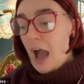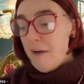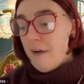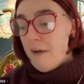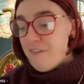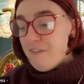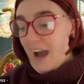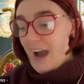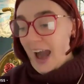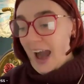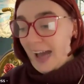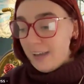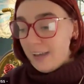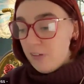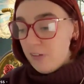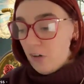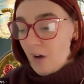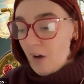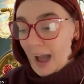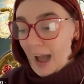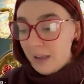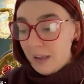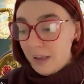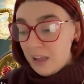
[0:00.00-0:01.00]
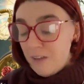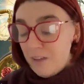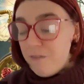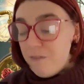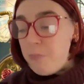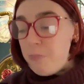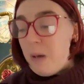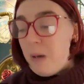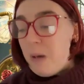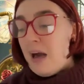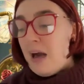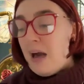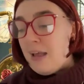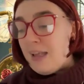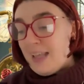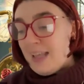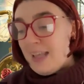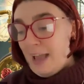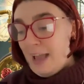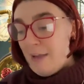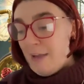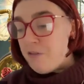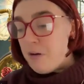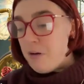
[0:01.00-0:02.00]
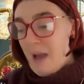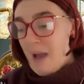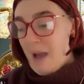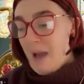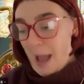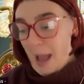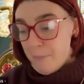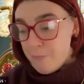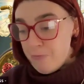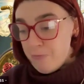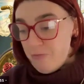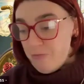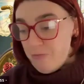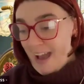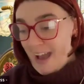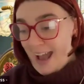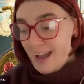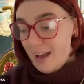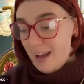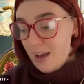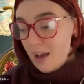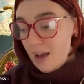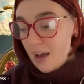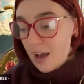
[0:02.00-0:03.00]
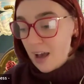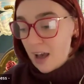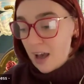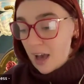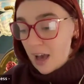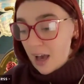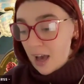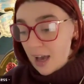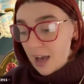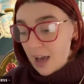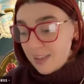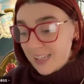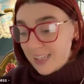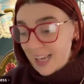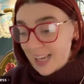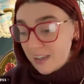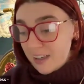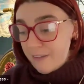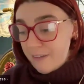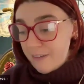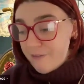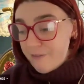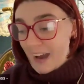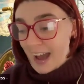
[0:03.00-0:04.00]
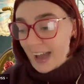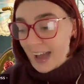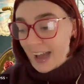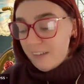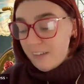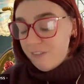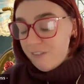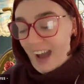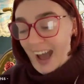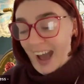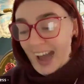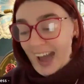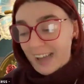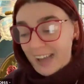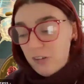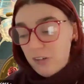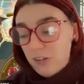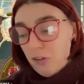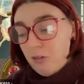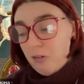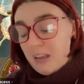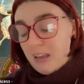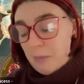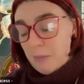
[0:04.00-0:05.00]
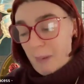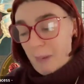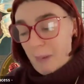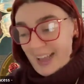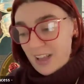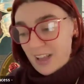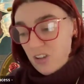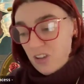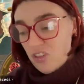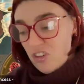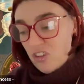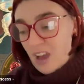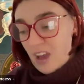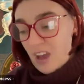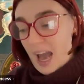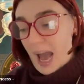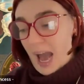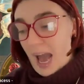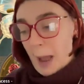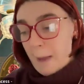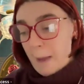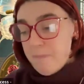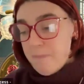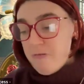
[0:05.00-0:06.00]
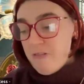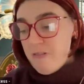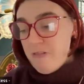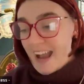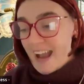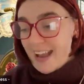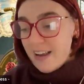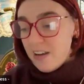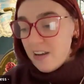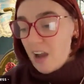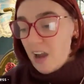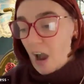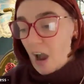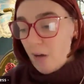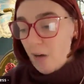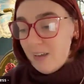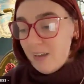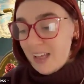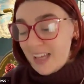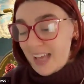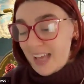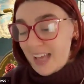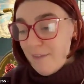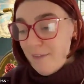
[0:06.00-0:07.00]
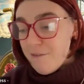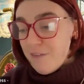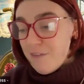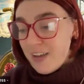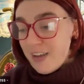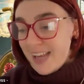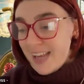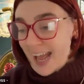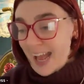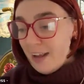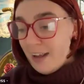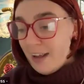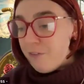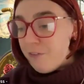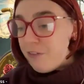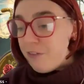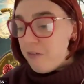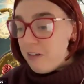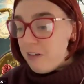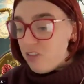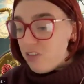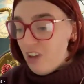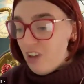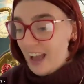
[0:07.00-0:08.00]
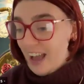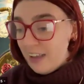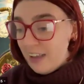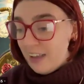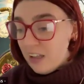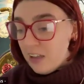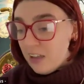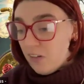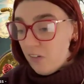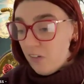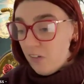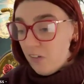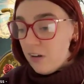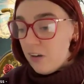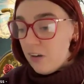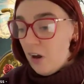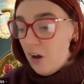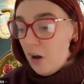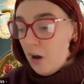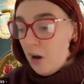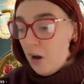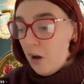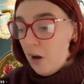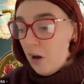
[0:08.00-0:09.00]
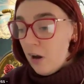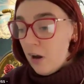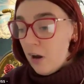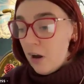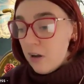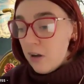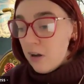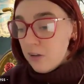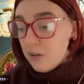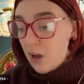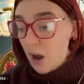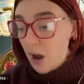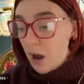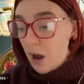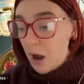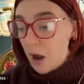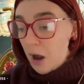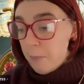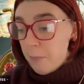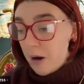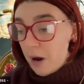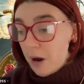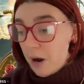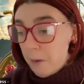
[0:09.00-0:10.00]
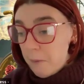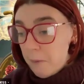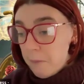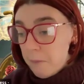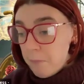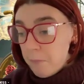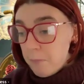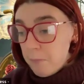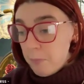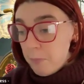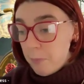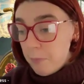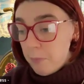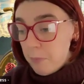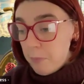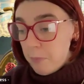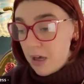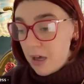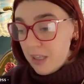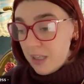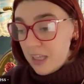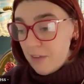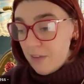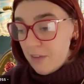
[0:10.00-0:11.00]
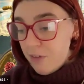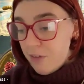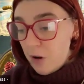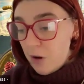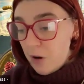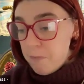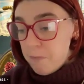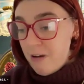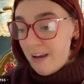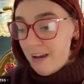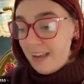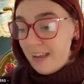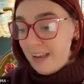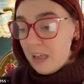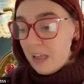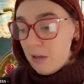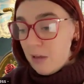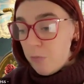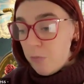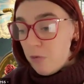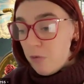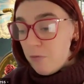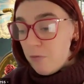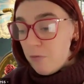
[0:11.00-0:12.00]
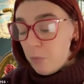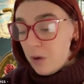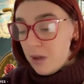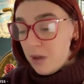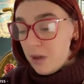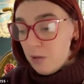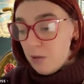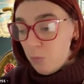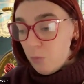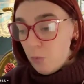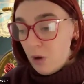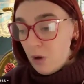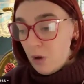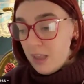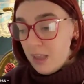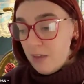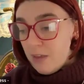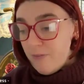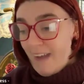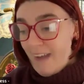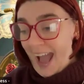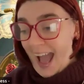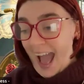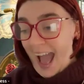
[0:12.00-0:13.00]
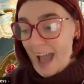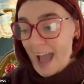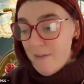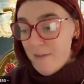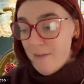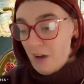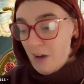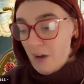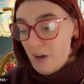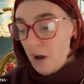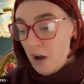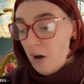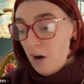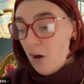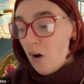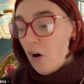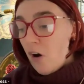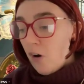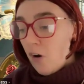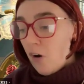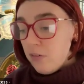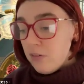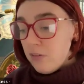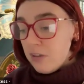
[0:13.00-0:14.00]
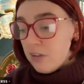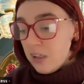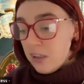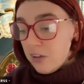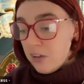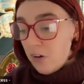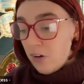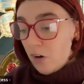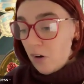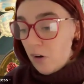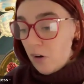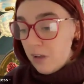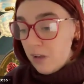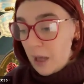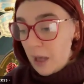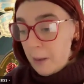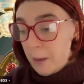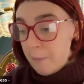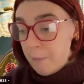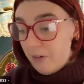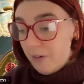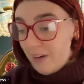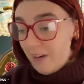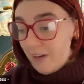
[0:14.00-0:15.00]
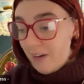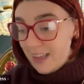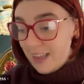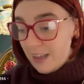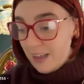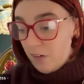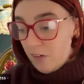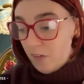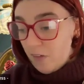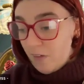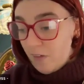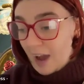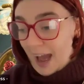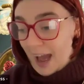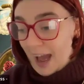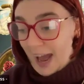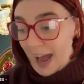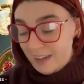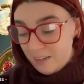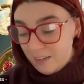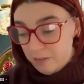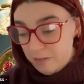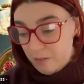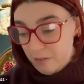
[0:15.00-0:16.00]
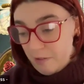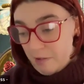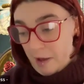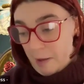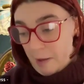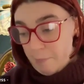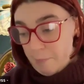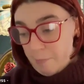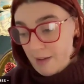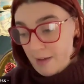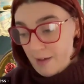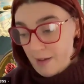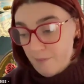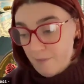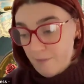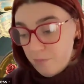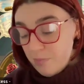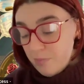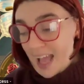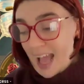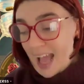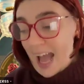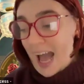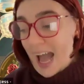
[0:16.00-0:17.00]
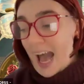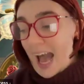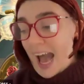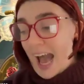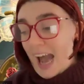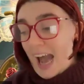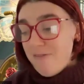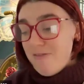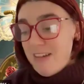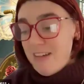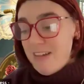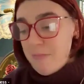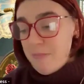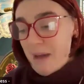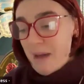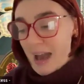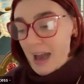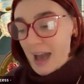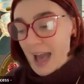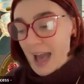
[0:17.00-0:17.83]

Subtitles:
a final act of mercy from Henry. Her dignified final speech, "I pray God save the King for a gentler nor a more merciful prince was there ever," underscored her political acumen. Henry